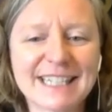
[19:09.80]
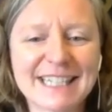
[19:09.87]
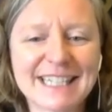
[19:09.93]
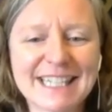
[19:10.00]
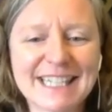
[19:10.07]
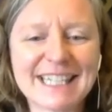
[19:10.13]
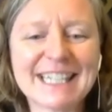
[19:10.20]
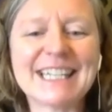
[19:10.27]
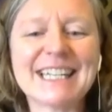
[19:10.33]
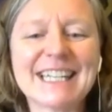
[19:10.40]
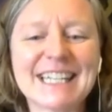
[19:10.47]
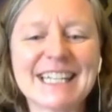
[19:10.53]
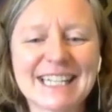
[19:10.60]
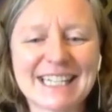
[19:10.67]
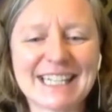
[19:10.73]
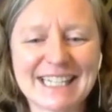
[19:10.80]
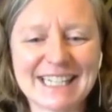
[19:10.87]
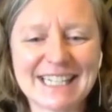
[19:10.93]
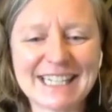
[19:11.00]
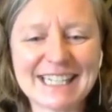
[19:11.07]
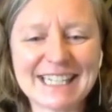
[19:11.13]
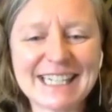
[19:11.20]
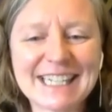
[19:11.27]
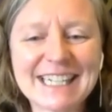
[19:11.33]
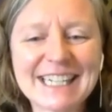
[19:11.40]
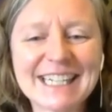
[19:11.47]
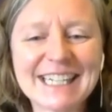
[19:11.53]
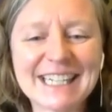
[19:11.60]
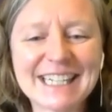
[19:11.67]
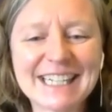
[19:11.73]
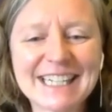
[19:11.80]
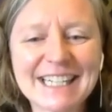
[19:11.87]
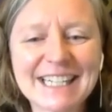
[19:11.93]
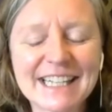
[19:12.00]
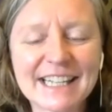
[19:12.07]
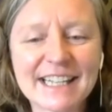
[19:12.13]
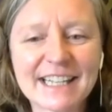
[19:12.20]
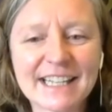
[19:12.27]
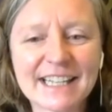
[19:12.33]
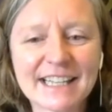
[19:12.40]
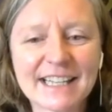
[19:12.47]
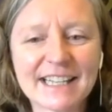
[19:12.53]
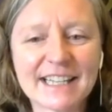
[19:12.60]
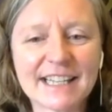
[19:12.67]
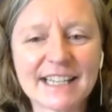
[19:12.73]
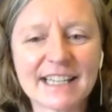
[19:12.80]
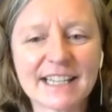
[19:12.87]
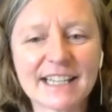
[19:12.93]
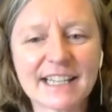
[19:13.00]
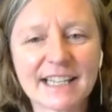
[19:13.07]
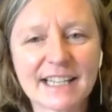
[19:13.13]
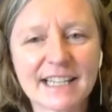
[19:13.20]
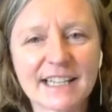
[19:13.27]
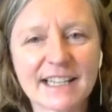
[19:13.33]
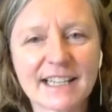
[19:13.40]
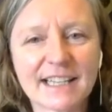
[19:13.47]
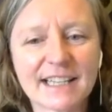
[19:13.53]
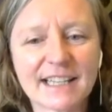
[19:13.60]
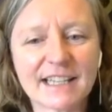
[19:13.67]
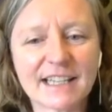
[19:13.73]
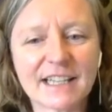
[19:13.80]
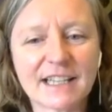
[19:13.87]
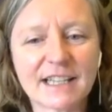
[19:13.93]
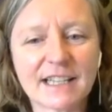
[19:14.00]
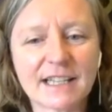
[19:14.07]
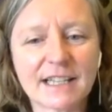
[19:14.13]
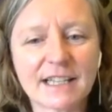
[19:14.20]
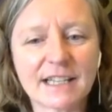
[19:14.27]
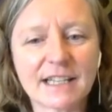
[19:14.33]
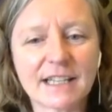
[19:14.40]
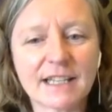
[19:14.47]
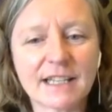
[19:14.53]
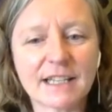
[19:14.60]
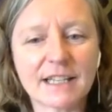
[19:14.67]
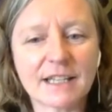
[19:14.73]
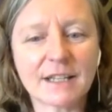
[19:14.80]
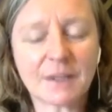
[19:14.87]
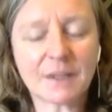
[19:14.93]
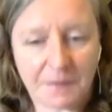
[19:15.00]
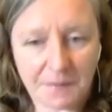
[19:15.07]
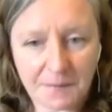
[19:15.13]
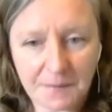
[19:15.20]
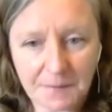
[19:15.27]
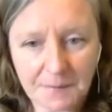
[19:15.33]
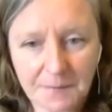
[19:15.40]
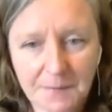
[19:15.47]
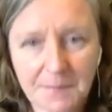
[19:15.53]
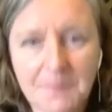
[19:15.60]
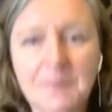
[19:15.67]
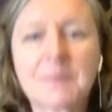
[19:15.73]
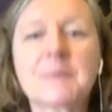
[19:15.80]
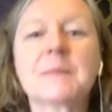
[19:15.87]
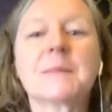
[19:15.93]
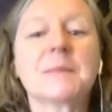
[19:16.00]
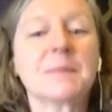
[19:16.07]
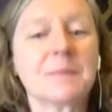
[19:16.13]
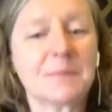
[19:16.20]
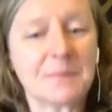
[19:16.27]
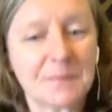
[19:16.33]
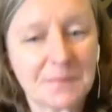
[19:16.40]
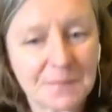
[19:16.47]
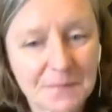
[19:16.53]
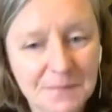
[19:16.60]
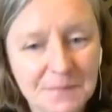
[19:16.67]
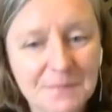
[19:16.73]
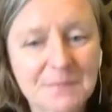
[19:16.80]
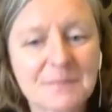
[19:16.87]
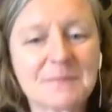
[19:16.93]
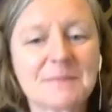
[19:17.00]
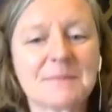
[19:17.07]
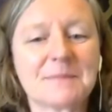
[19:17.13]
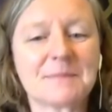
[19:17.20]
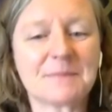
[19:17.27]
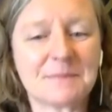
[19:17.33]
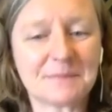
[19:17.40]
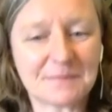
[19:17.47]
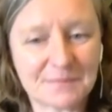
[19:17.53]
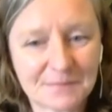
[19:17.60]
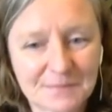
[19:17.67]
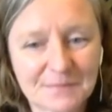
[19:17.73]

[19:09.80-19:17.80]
(silent)